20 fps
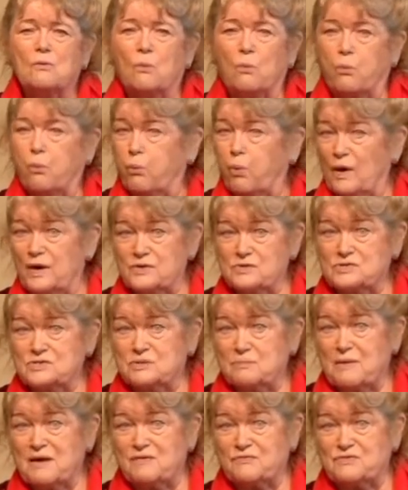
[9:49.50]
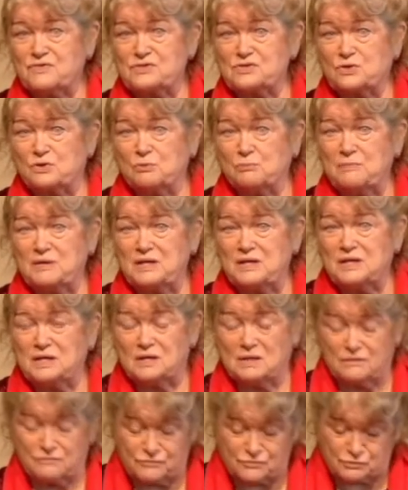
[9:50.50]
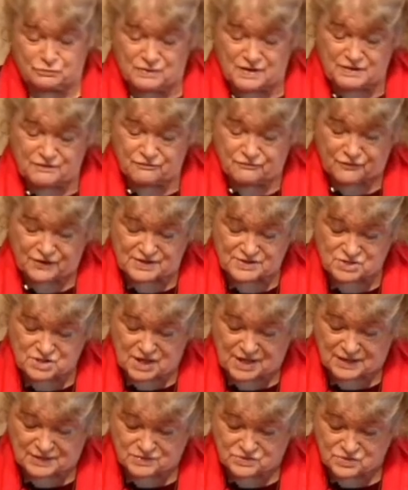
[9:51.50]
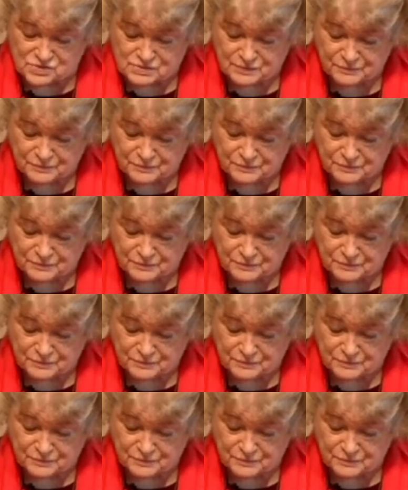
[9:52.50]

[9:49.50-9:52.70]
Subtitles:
where's the metaphysical meaning of 3 French hens?